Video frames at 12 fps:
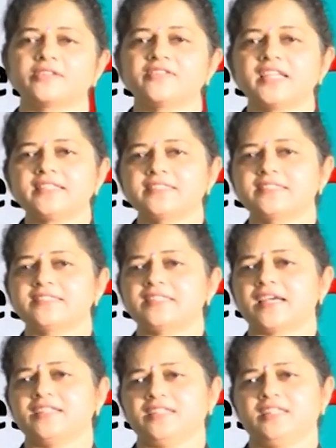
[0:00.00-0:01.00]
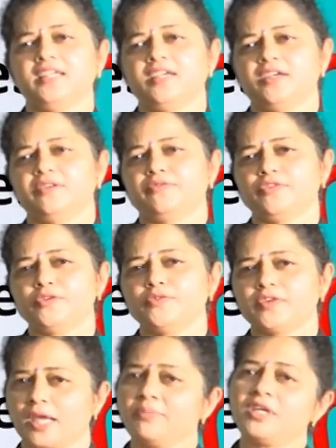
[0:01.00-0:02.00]
now let us study few
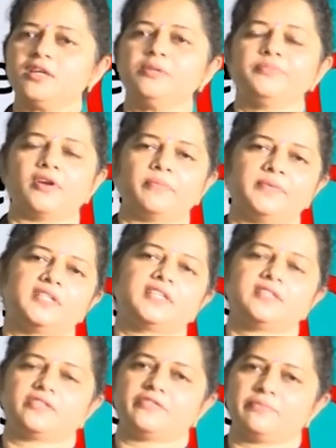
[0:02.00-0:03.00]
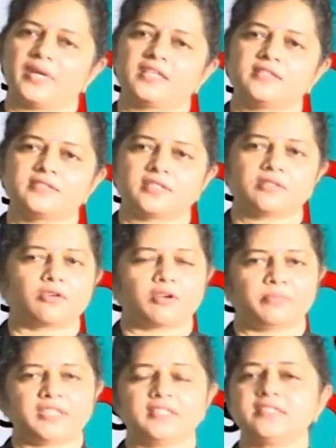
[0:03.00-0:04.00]
chemical properties of metals and
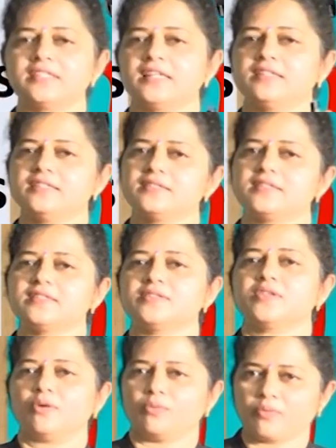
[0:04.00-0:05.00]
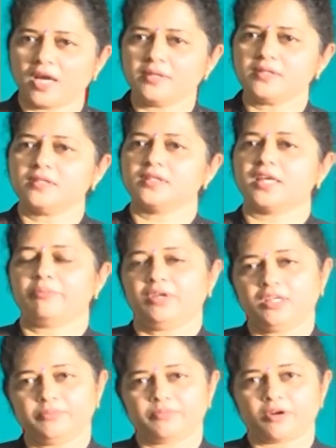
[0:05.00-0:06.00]
non-metals, and this is one
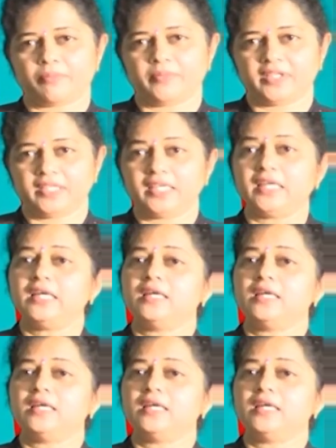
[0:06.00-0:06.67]
chemical property,